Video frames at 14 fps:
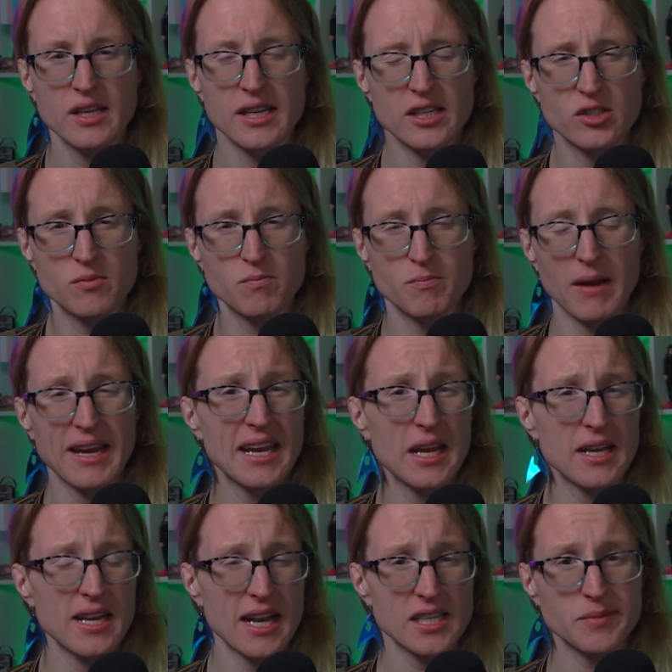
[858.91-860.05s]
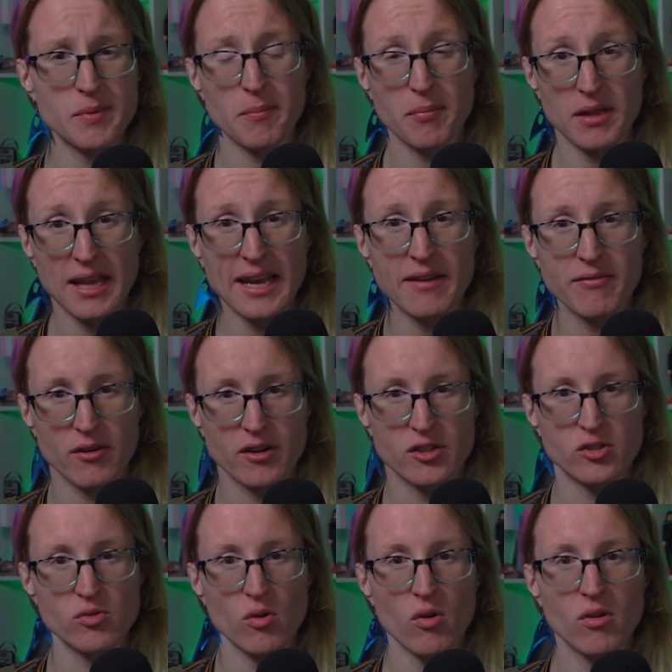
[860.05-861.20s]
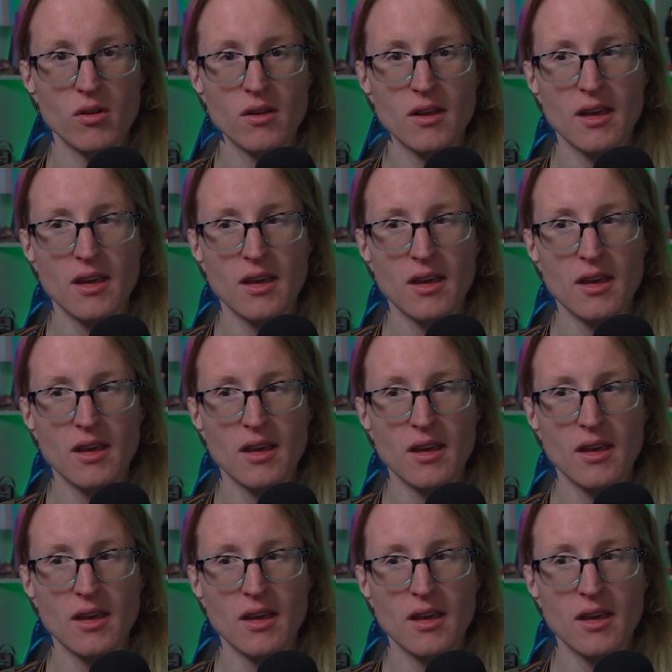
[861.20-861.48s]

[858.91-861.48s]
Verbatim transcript: He's making a desperate play for control.